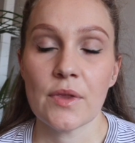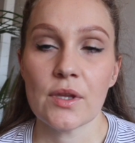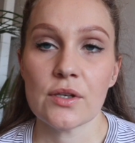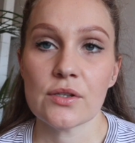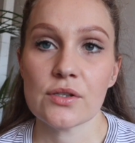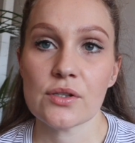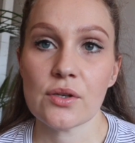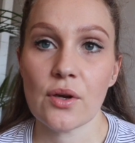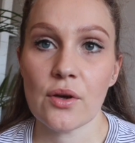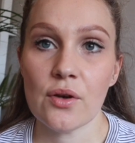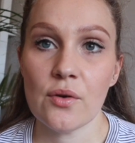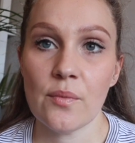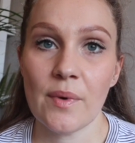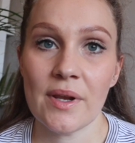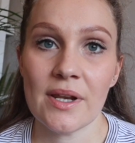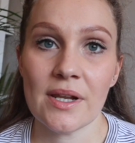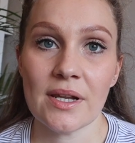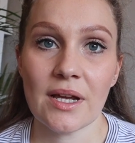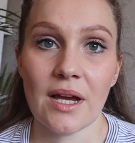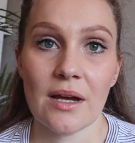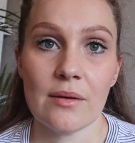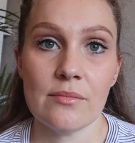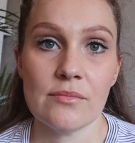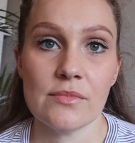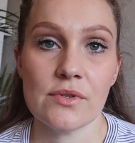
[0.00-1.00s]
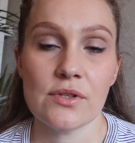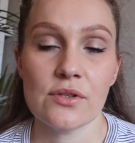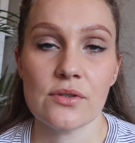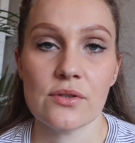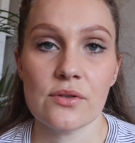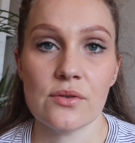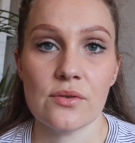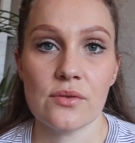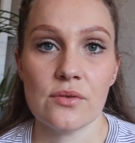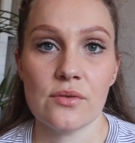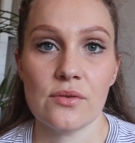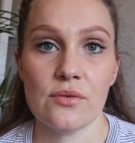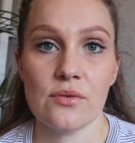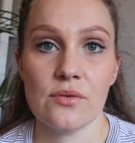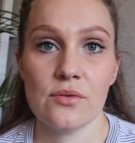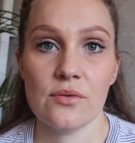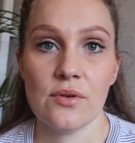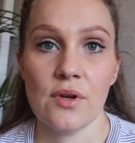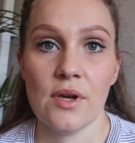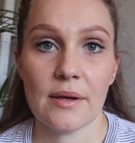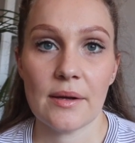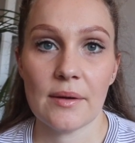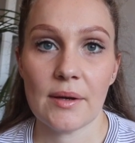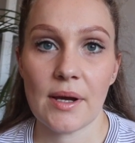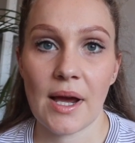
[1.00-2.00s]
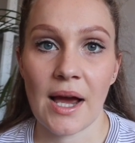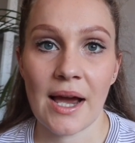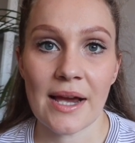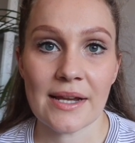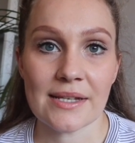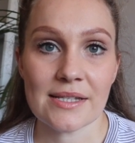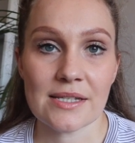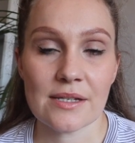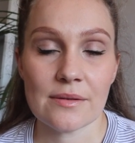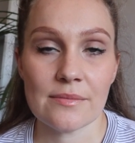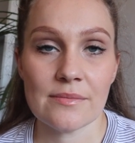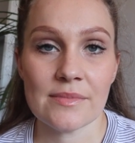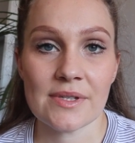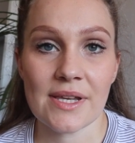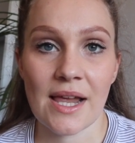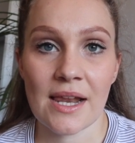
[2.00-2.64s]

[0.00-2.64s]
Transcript: So when it comes to items,